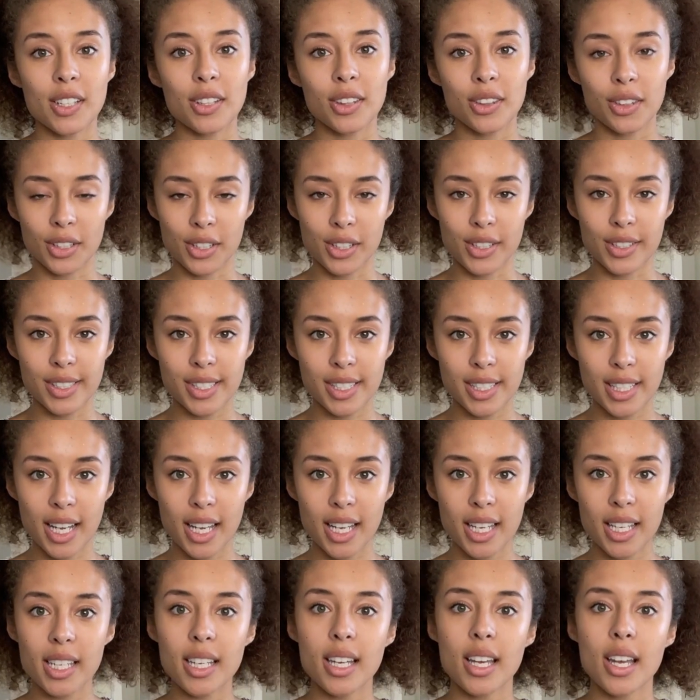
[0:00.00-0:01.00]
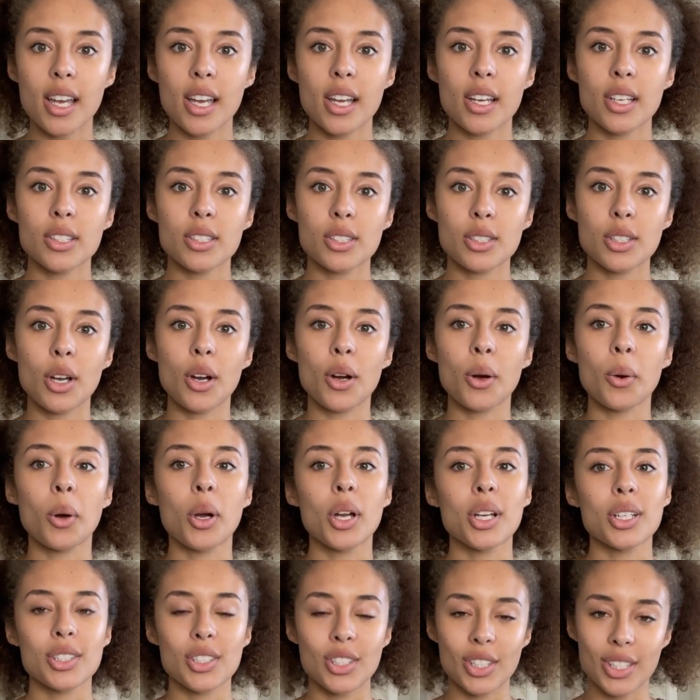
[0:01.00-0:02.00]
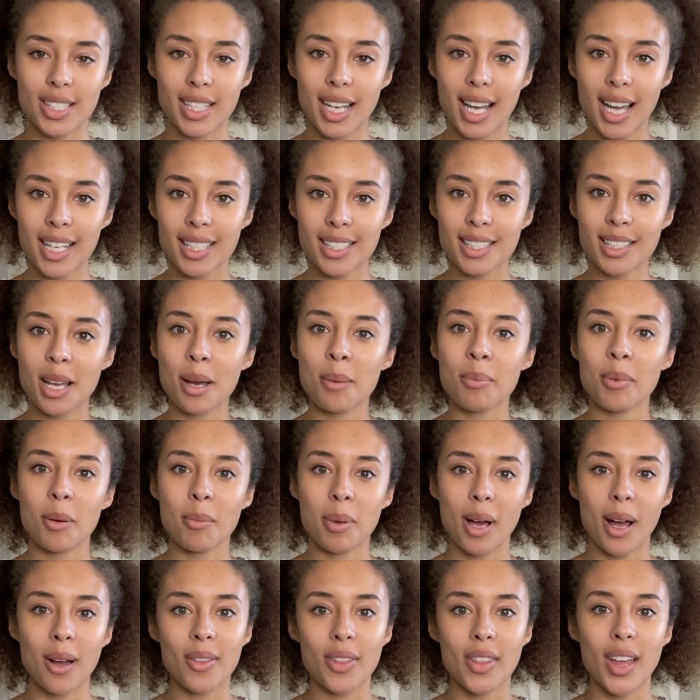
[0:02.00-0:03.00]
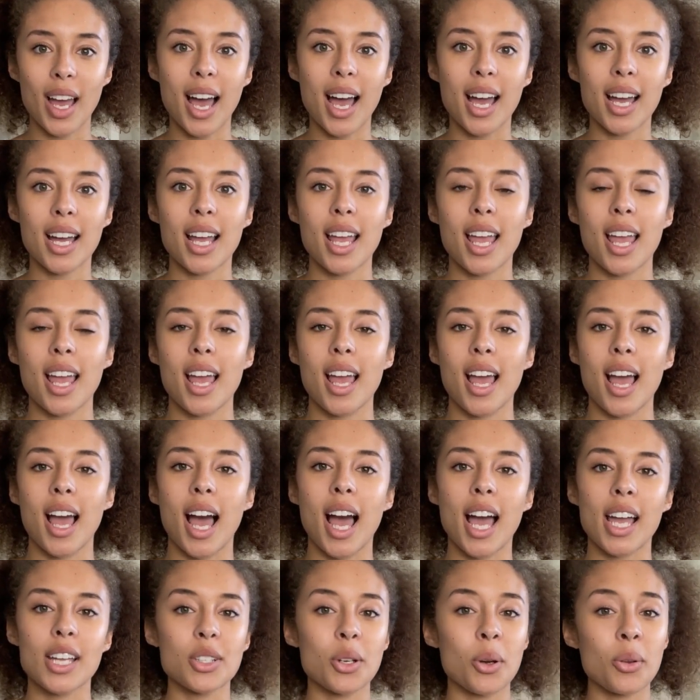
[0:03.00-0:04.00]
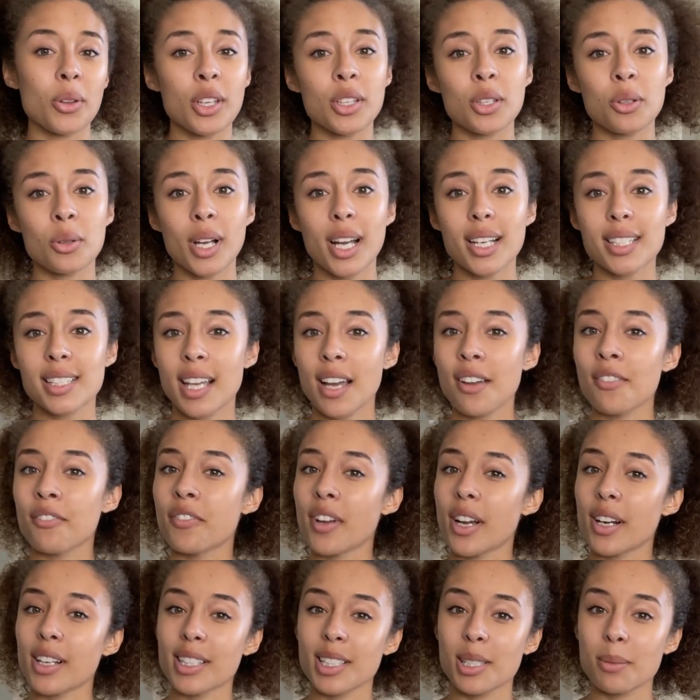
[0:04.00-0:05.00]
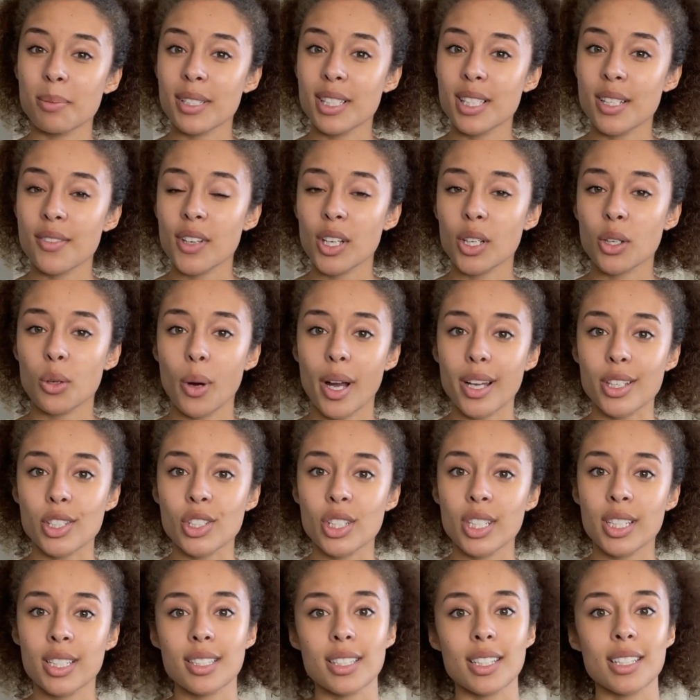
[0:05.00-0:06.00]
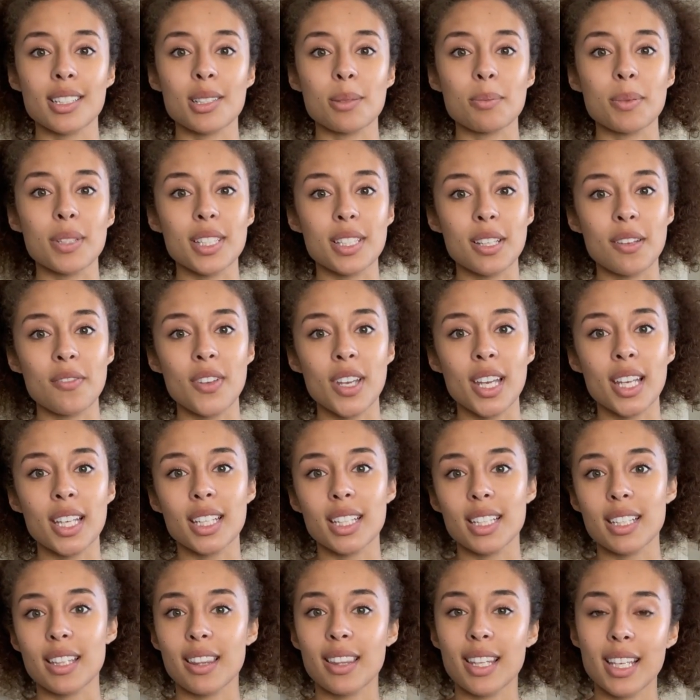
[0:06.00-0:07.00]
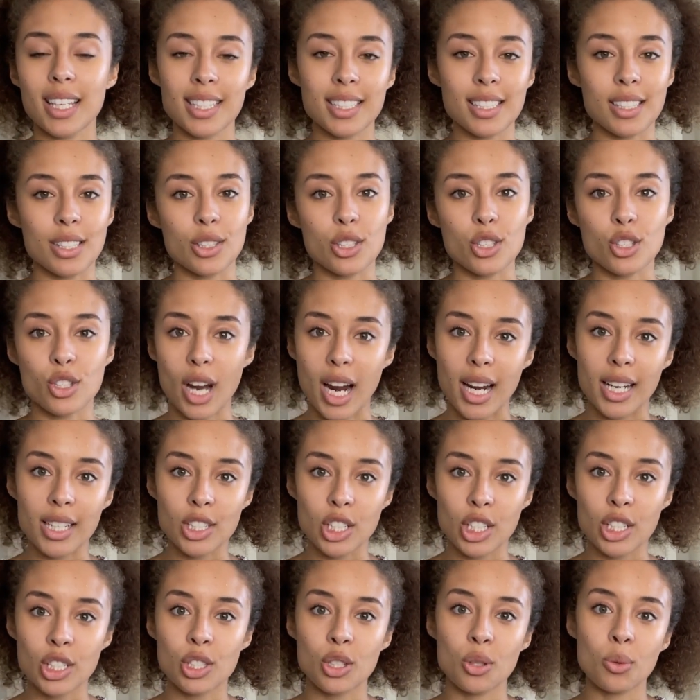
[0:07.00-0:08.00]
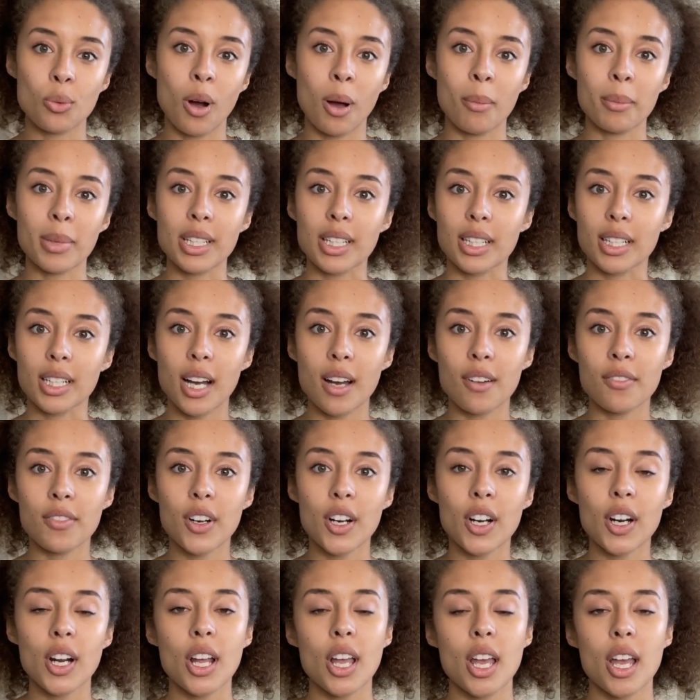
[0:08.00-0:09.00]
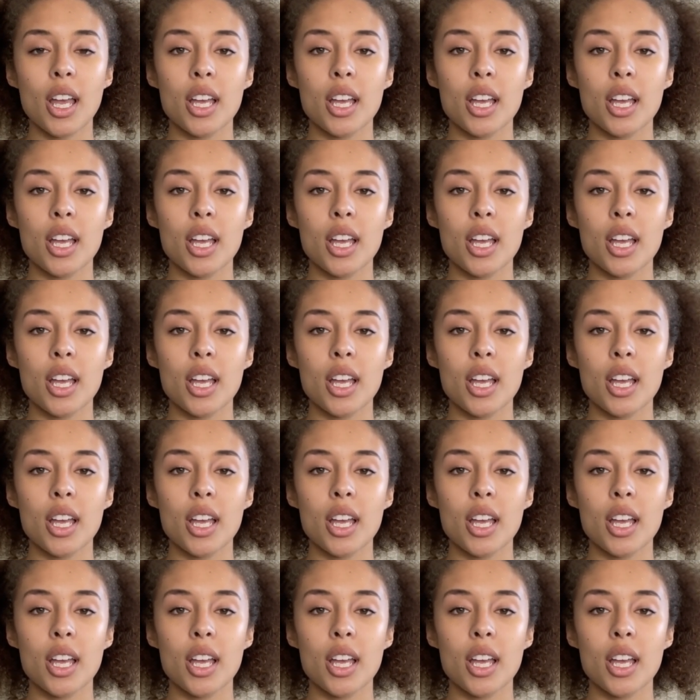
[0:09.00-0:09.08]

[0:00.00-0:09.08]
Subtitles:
Thursday. So just a heads up about that. I know that you guys have very specific questions and specific things and strategies you want me to cover.